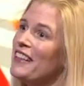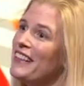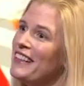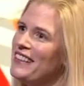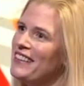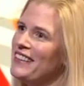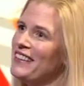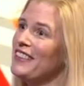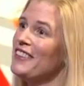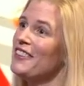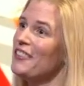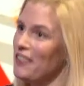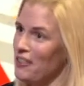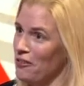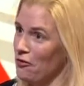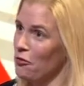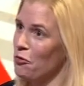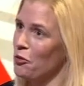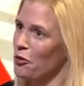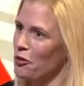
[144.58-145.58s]
easy
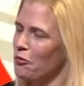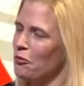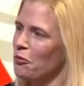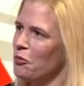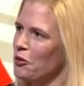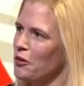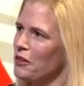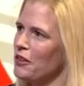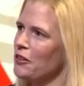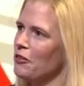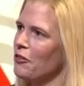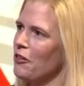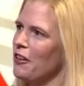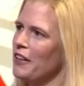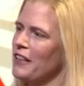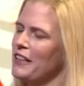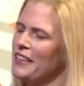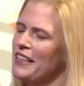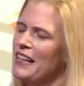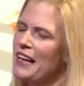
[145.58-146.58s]
doing what is
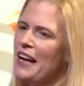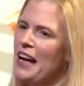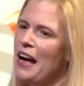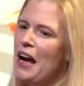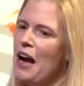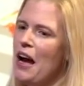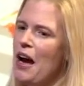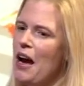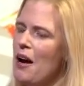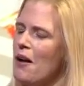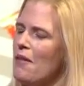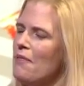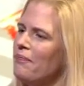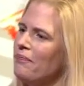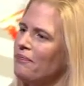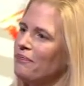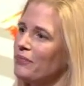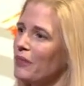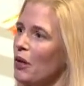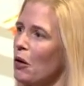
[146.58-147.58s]
right.
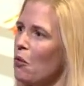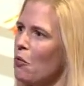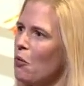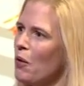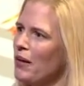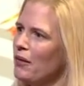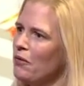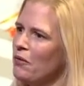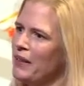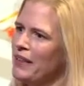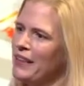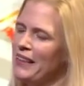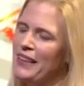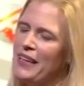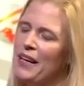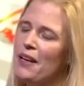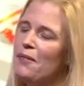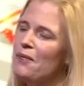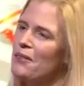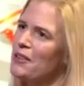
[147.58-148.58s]
When it
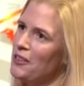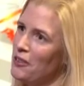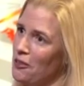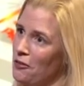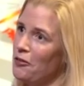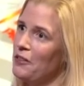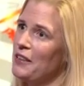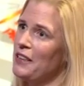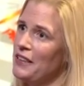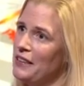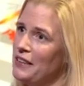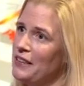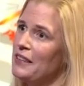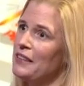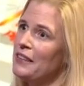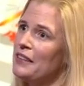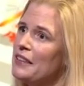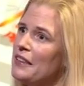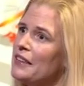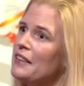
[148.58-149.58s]
comes to all these
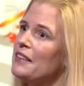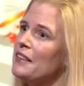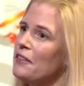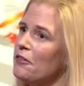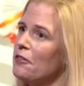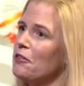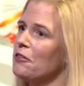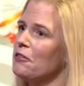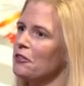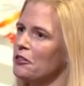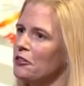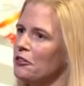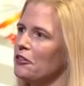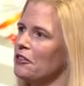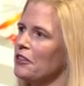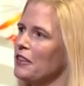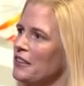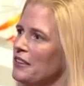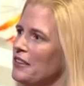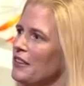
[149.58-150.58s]
difficult
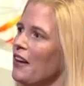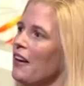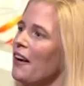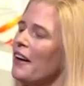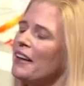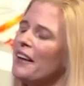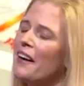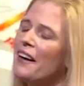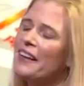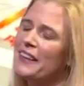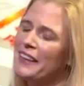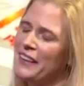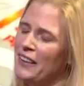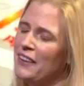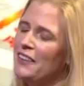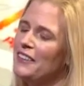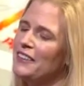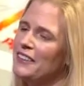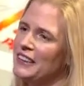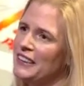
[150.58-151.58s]
doctrines, I
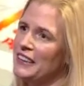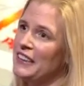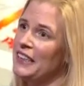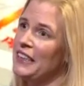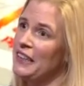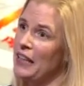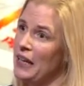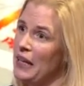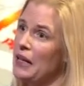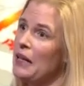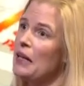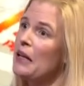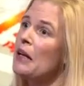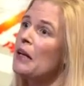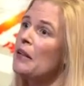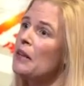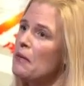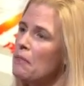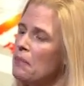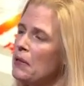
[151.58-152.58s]
can't see there
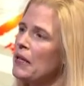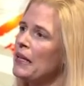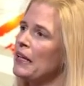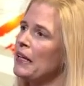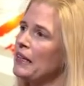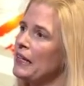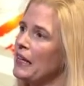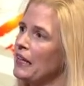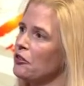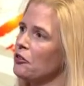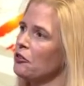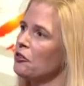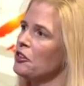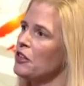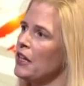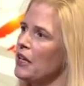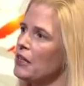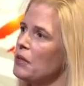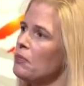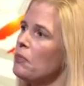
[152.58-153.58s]
being any actual
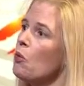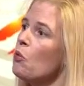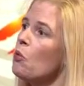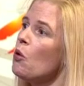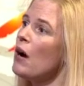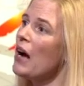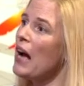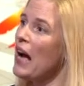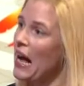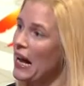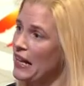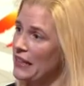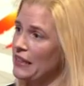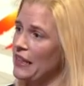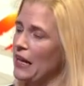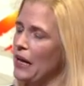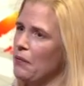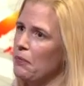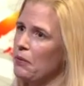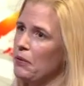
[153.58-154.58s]
change. But what has
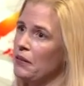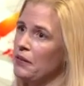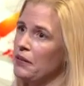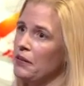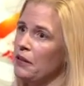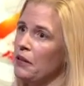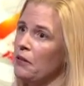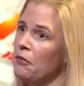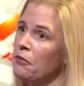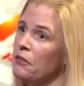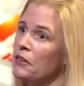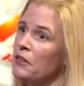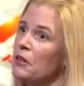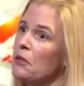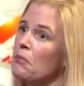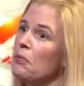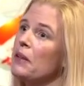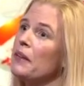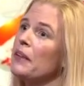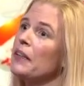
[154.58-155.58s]
happened, so for
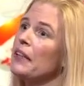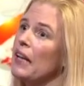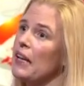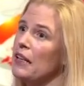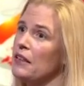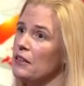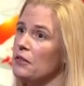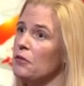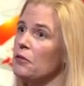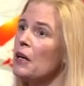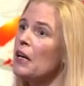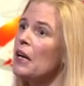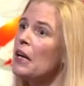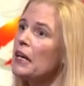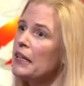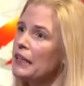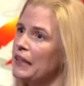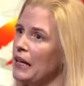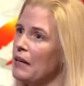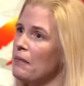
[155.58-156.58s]
example in the case of
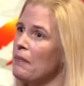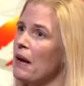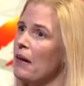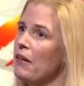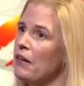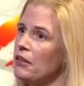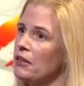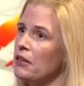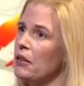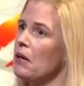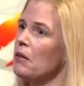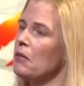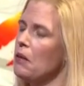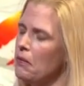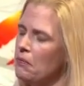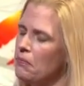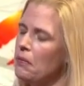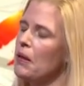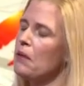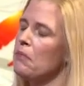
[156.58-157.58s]
gay marriage
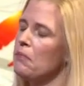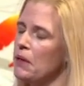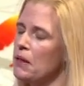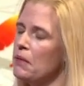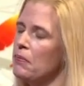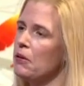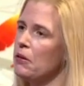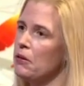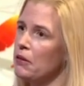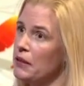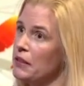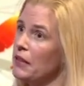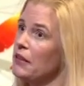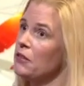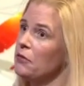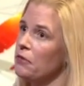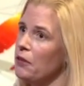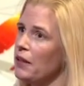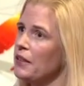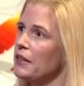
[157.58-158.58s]
and people who
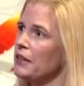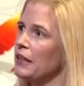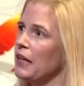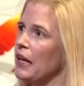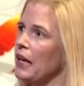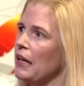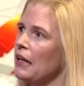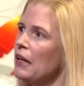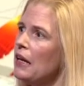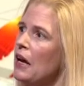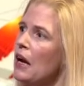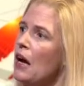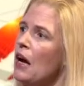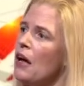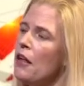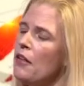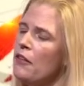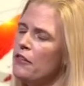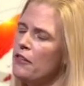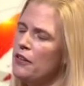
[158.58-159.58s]
identify as gay,
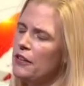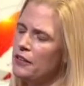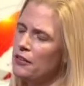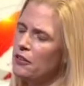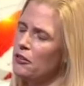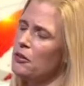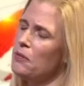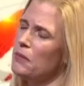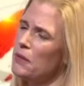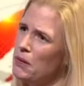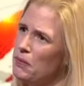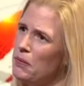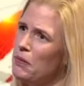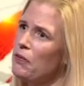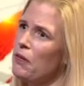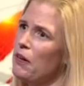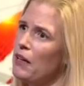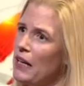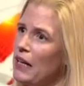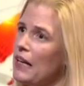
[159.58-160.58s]
this document has been
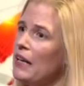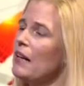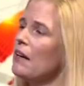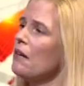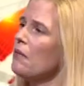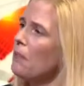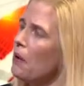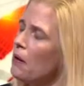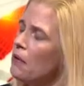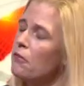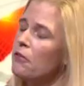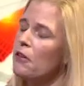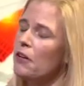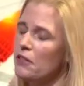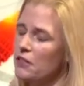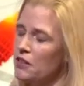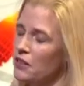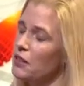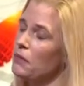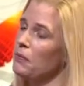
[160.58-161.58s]
very clear, and Pope
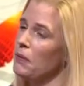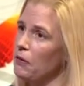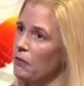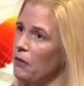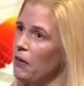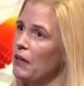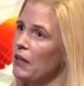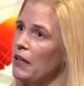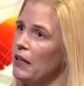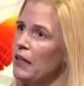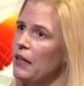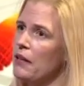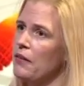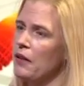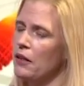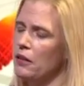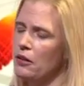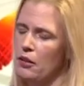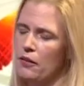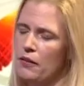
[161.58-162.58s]
Francis has been very clear
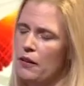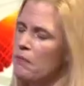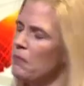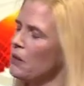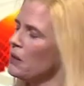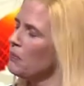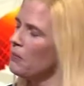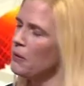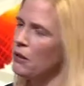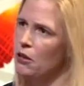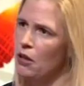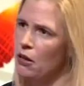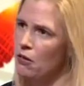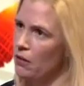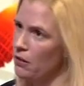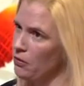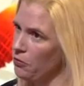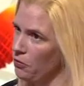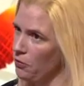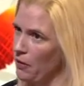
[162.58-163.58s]
that, you know, there must be no
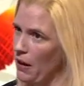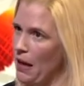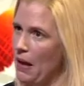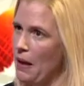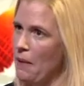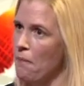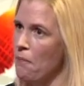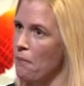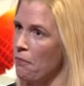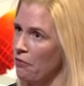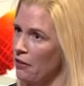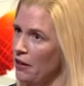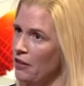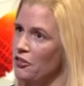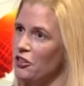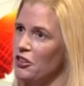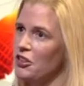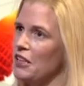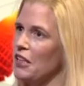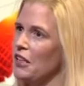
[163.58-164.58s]
unfair
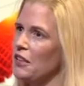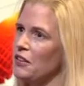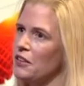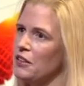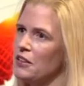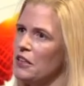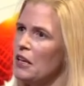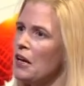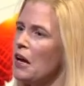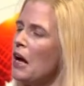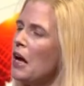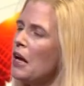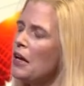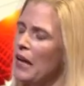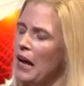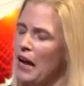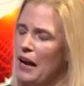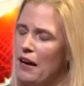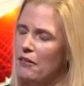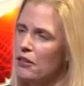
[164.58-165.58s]
prejudice,
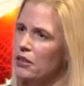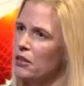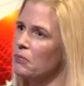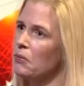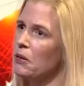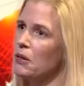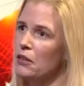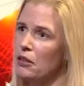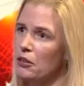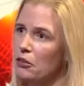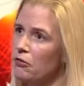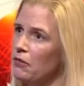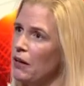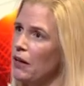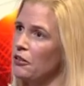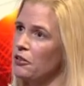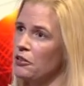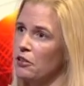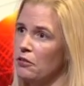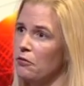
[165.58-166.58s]
harassment,
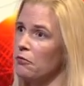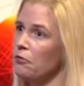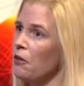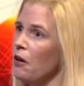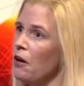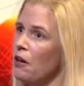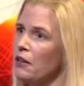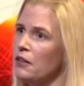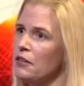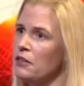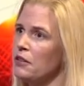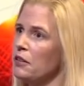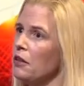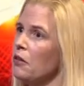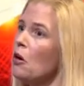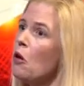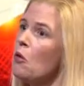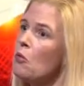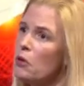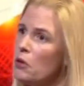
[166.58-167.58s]
aggression, violence. You know,
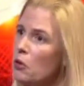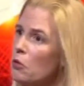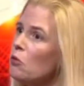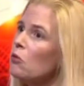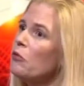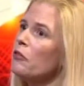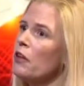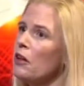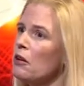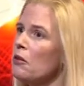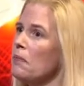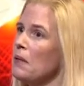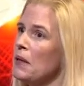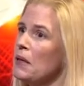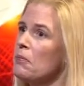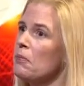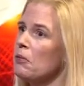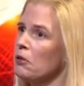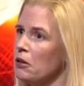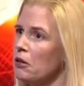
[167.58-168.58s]
we all know
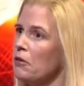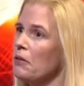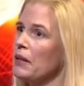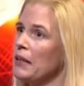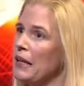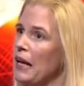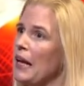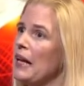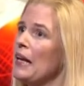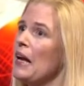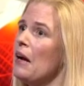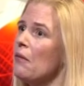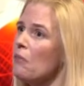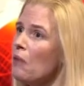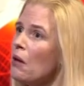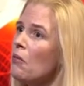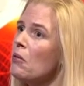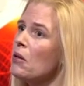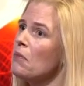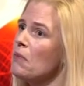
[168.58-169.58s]
people who are gay,
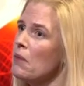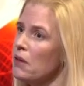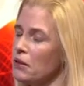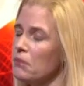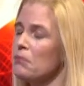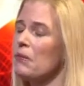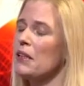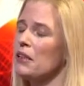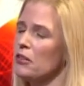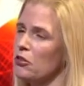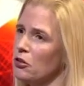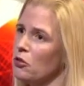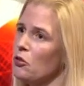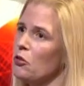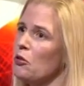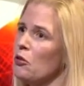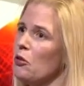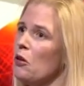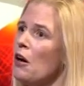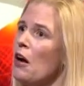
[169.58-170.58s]
and we must make
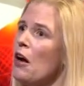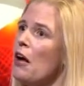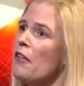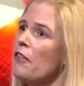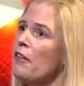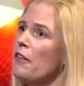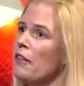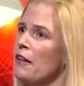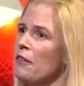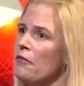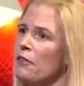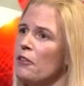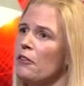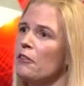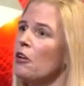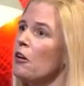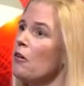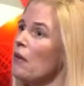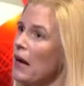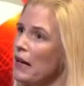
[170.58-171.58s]
sure that they feel
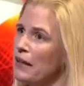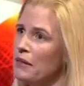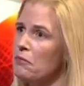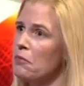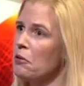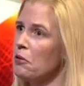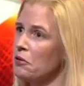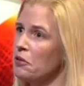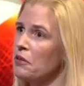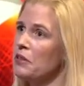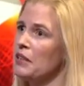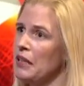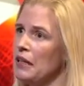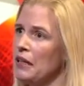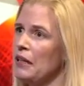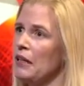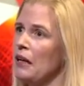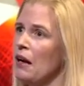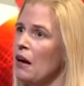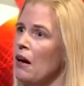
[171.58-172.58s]
no
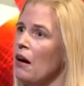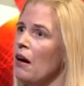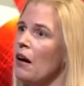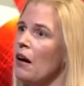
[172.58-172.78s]
animosity